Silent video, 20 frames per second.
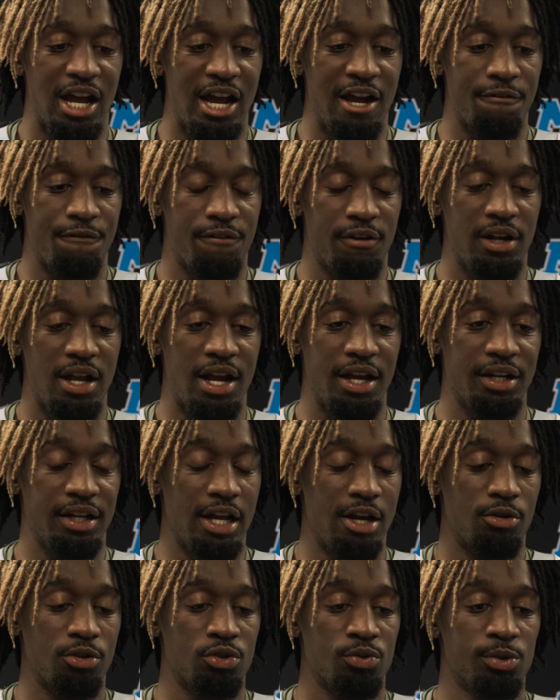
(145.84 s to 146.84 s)
I feel like
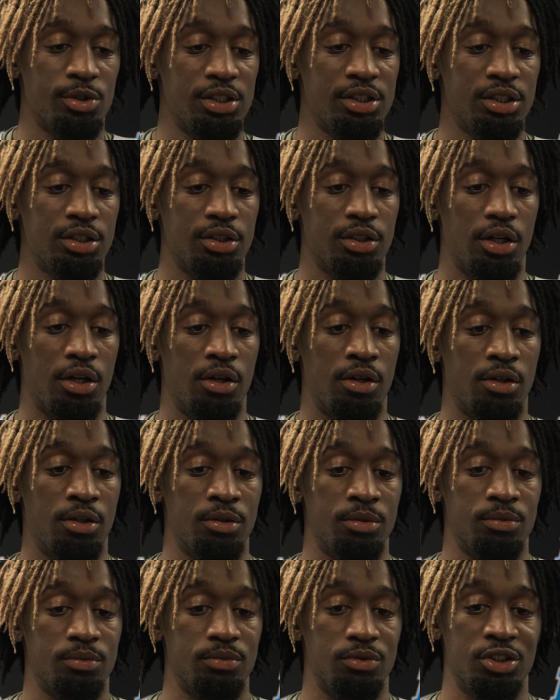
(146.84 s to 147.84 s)
that was really
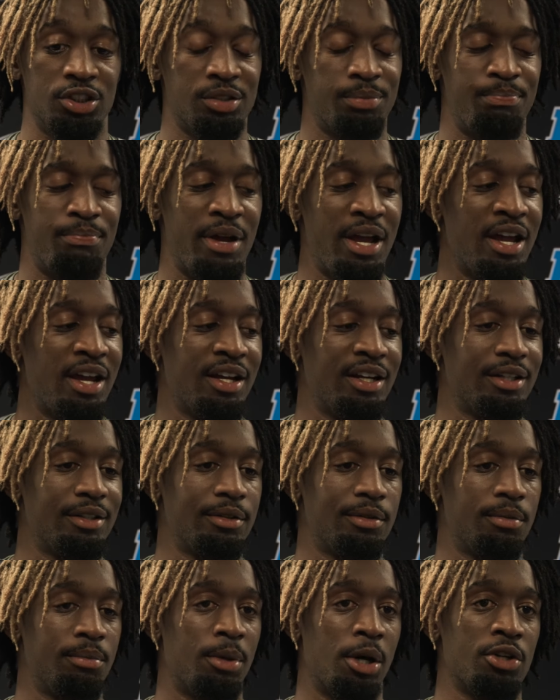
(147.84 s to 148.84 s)
just bad
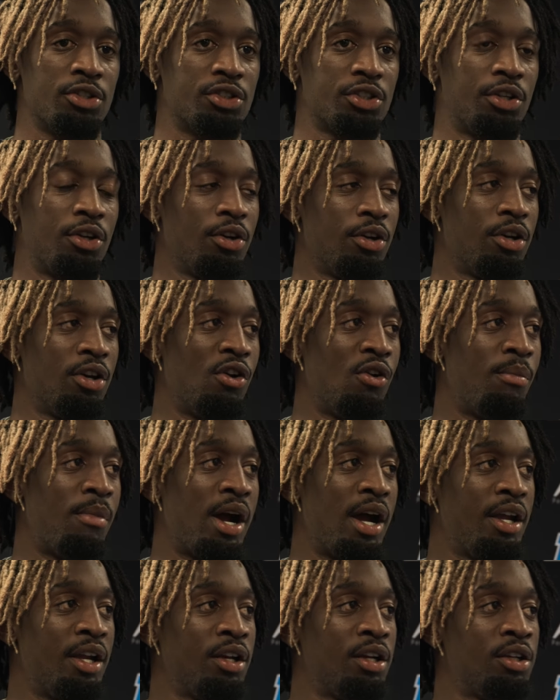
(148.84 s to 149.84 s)
ball security on
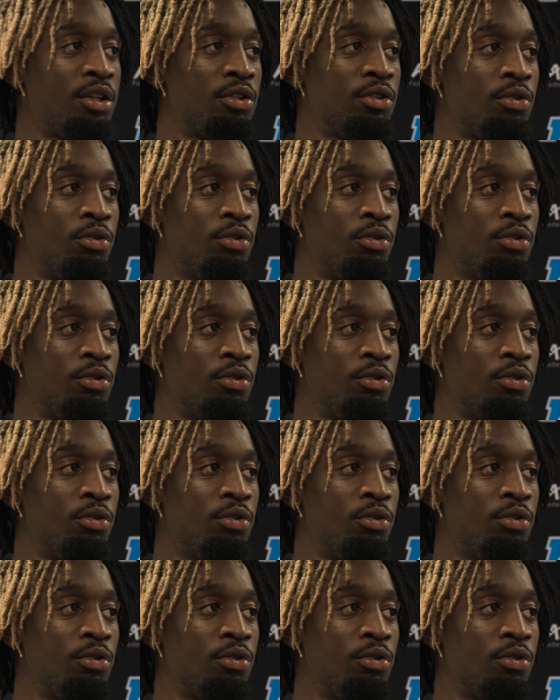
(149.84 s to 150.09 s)
my end.